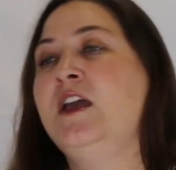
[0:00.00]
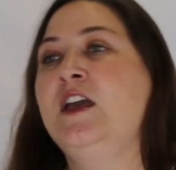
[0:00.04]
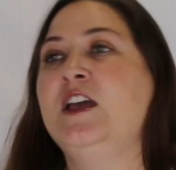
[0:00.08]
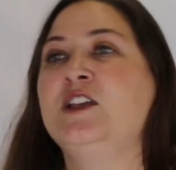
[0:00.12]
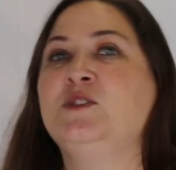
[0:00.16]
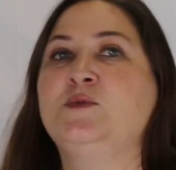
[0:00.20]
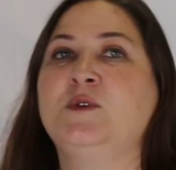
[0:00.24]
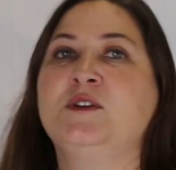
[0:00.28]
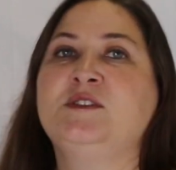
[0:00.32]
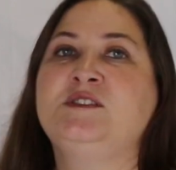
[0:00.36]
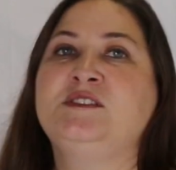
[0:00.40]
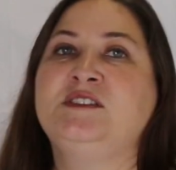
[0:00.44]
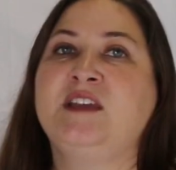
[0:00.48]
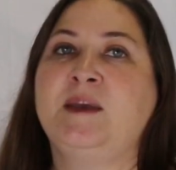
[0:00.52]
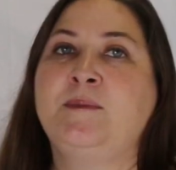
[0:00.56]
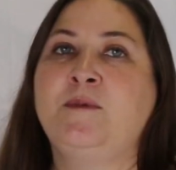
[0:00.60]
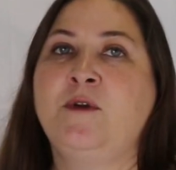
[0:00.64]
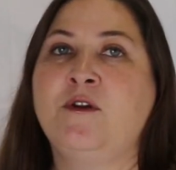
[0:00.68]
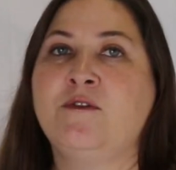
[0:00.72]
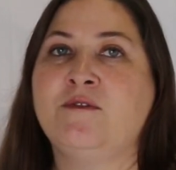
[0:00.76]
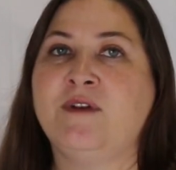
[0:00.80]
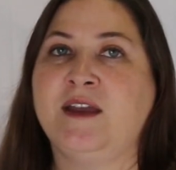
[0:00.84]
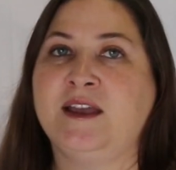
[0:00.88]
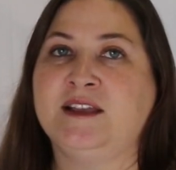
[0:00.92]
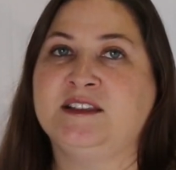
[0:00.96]
It's what
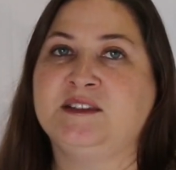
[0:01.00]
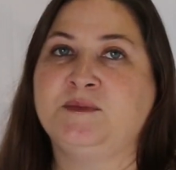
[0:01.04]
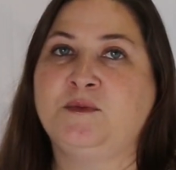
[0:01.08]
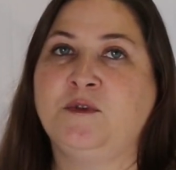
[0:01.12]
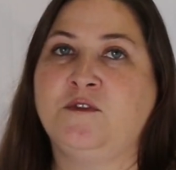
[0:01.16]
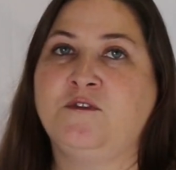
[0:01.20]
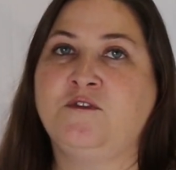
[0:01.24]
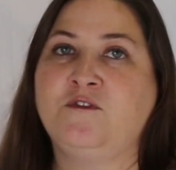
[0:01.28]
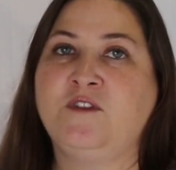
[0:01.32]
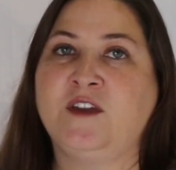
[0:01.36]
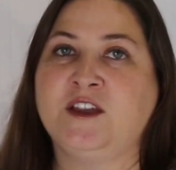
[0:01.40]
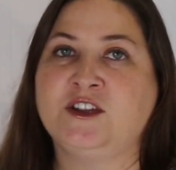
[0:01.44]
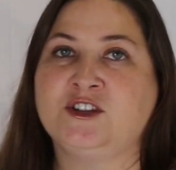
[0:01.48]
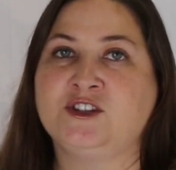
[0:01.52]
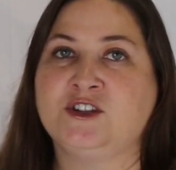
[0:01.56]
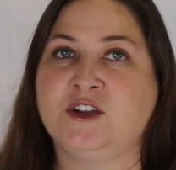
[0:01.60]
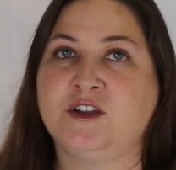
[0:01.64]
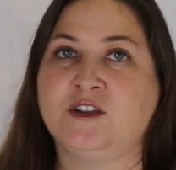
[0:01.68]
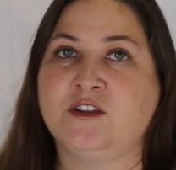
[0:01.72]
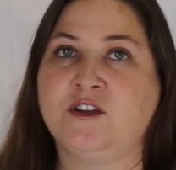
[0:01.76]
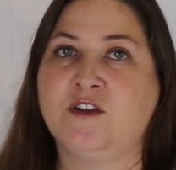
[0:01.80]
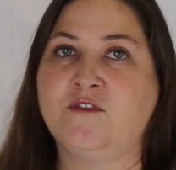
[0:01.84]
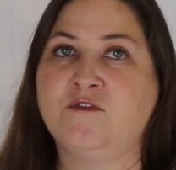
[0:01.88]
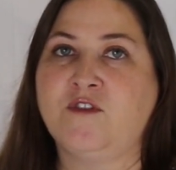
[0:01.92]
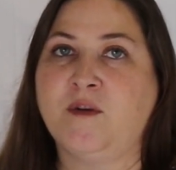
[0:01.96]
separates
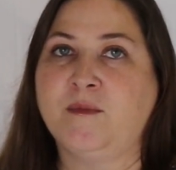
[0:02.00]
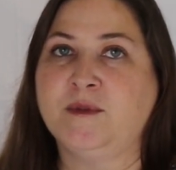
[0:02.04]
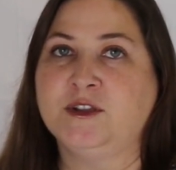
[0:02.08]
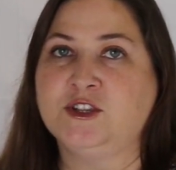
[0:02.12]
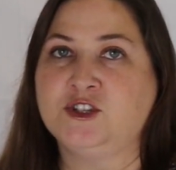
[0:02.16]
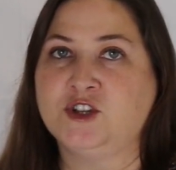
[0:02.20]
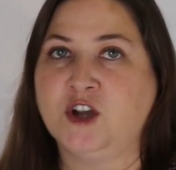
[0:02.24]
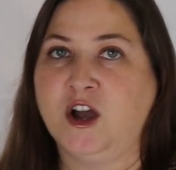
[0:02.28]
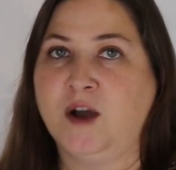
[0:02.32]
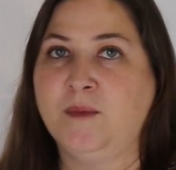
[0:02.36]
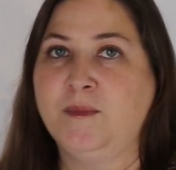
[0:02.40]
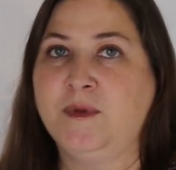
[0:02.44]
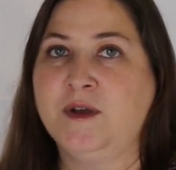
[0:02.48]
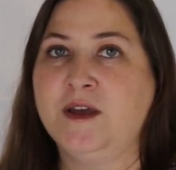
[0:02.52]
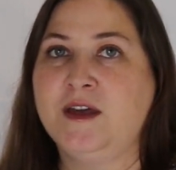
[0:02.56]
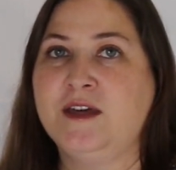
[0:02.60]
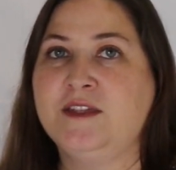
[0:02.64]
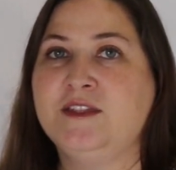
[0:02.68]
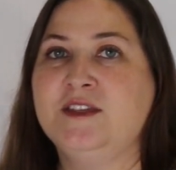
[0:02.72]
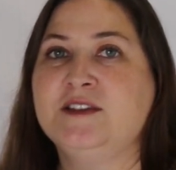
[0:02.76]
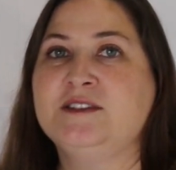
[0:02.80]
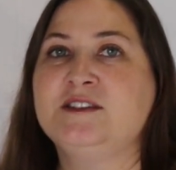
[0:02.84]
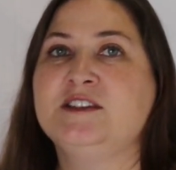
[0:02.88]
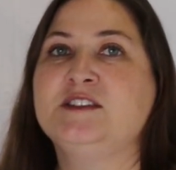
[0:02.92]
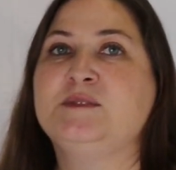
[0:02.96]
profession from a job.
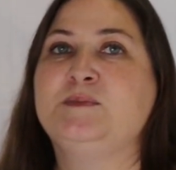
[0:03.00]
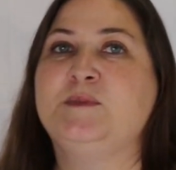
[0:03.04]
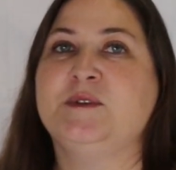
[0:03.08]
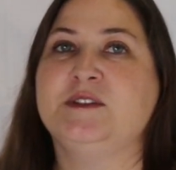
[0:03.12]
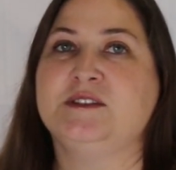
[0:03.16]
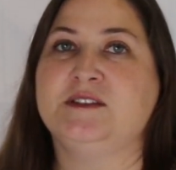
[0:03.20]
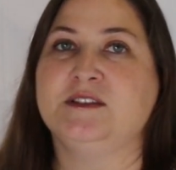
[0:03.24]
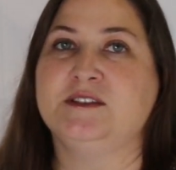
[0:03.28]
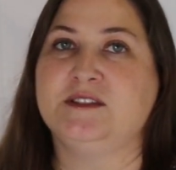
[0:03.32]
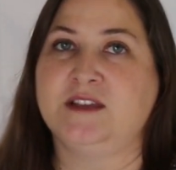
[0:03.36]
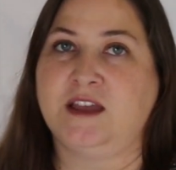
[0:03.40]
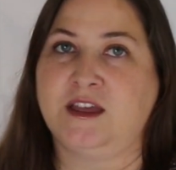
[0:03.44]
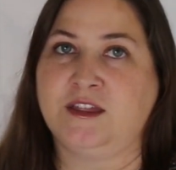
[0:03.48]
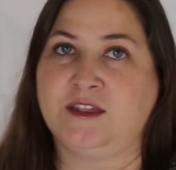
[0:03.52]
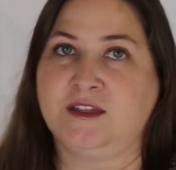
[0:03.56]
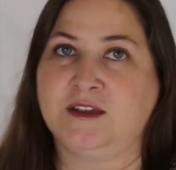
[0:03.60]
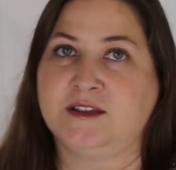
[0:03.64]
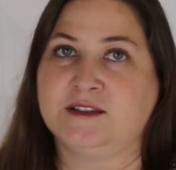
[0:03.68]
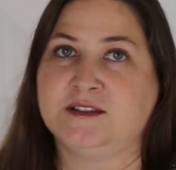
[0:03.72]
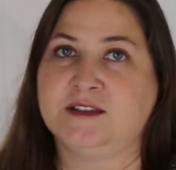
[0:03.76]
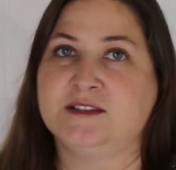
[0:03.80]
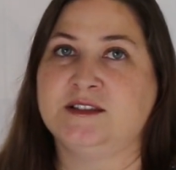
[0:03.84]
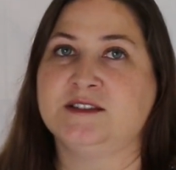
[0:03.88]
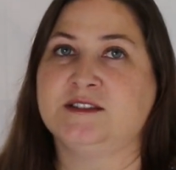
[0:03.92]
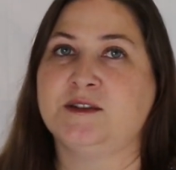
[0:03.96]
This is business
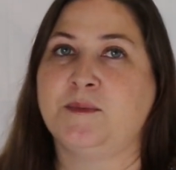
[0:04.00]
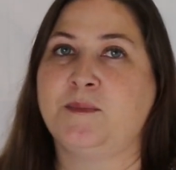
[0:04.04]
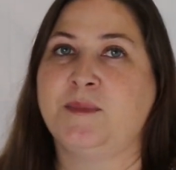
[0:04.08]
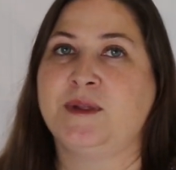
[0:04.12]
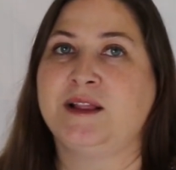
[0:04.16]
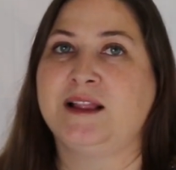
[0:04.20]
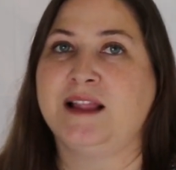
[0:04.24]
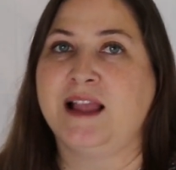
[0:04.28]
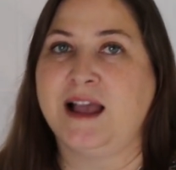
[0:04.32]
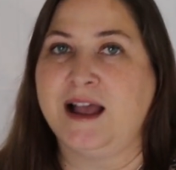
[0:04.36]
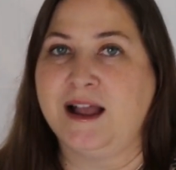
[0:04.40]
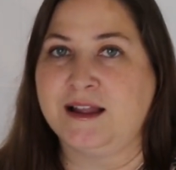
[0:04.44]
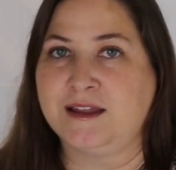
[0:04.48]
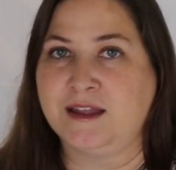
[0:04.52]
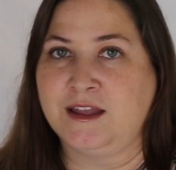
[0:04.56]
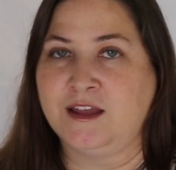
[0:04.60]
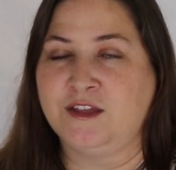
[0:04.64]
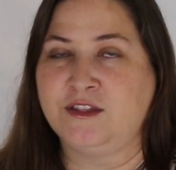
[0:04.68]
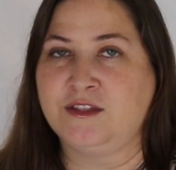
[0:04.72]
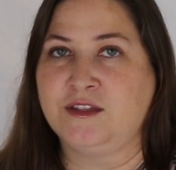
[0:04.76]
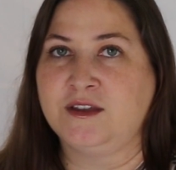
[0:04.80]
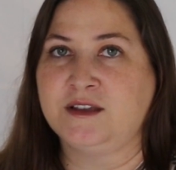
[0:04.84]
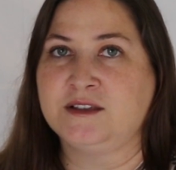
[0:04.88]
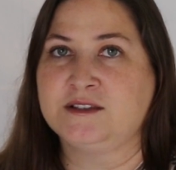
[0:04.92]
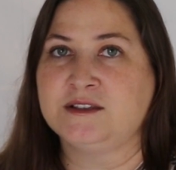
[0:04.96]
ethics. This is applied
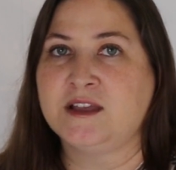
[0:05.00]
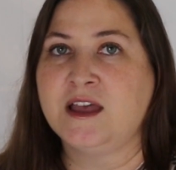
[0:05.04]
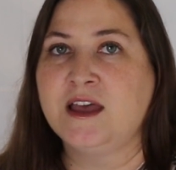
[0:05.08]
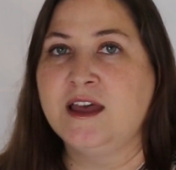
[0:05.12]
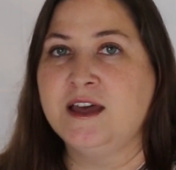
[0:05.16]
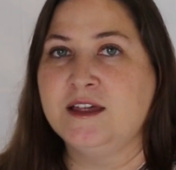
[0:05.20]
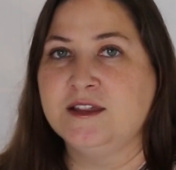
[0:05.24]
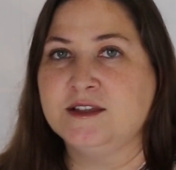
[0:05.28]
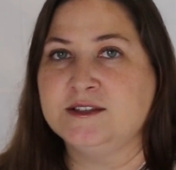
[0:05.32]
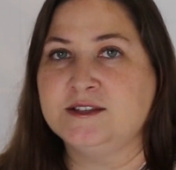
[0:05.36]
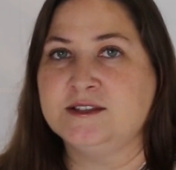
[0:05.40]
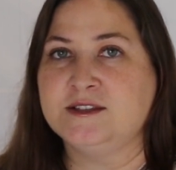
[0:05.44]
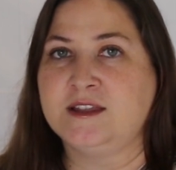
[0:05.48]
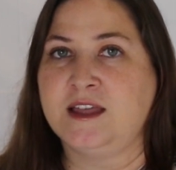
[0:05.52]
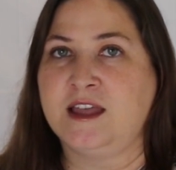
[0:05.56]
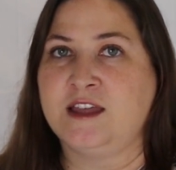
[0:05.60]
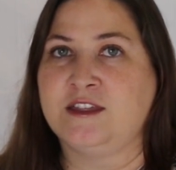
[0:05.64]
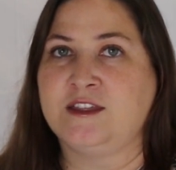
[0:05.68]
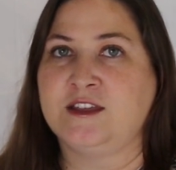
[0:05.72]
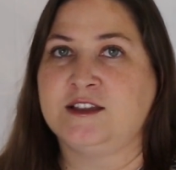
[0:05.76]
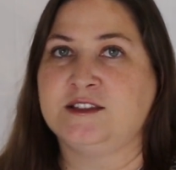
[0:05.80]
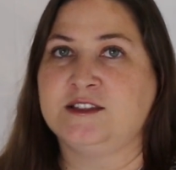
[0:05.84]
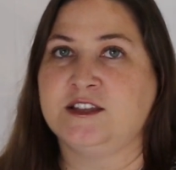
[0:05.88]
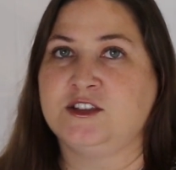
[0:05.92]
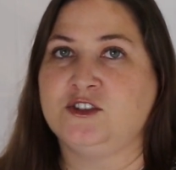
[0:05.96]
ethics. This is the
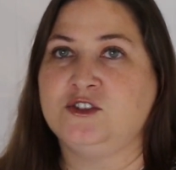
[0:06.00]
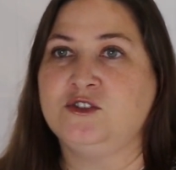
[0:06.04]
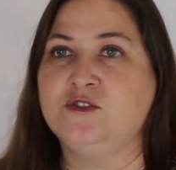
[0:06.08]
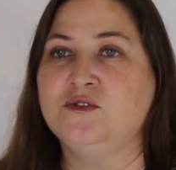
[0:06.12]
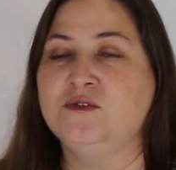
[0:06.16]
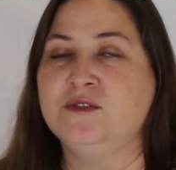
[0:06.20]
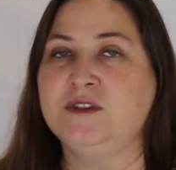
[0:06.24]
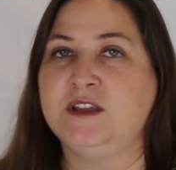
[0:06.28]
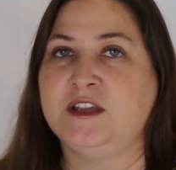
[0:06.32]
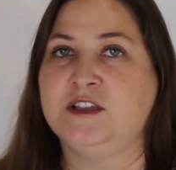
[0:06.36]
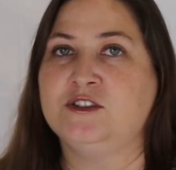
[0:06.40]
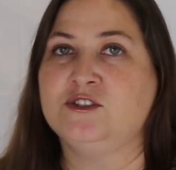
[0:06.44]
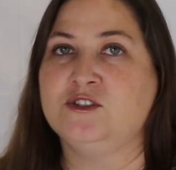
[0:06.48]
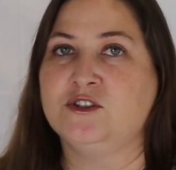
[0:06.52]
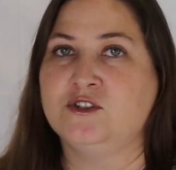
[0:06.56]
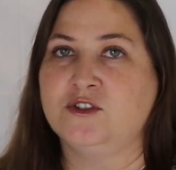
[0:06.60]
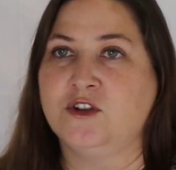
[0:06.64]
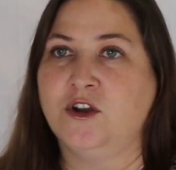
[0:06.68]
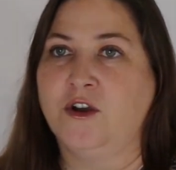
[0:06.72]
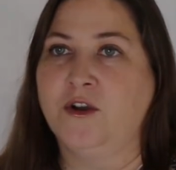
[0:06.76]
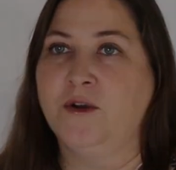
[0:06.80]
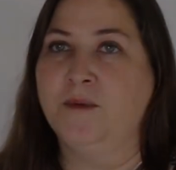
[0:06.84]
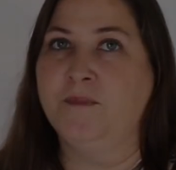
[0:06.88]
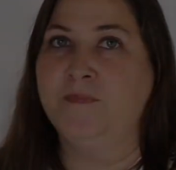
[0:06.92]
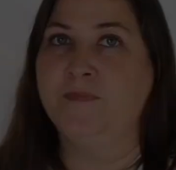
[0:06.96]
ethics that you need to
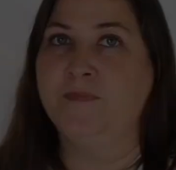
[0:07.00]
know.